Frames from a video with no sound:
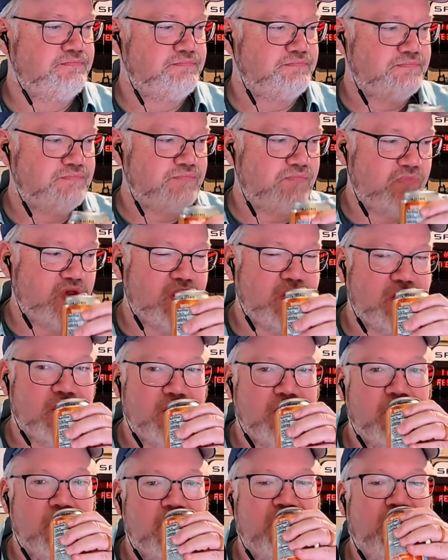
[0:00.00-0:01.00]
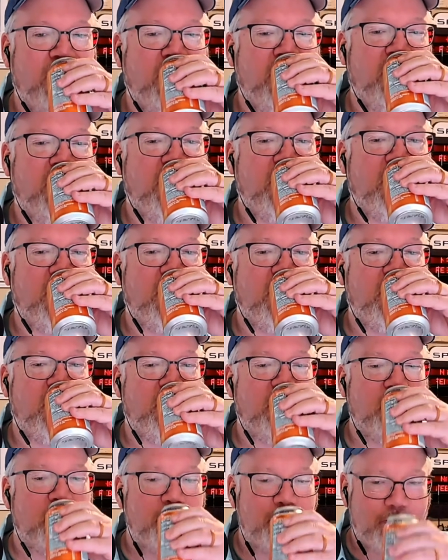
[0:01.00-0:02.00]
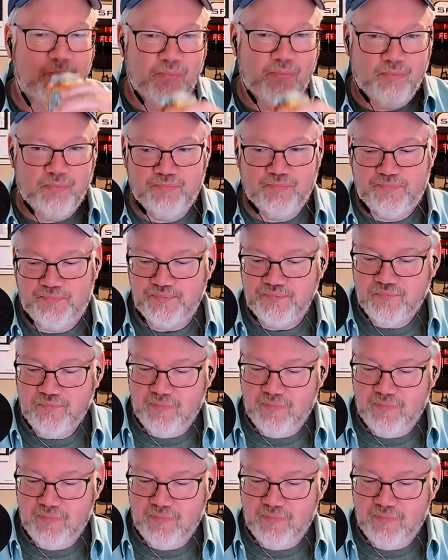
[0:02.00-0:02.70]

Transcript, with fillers: Are uh, we going to play for that now? We can play for that now.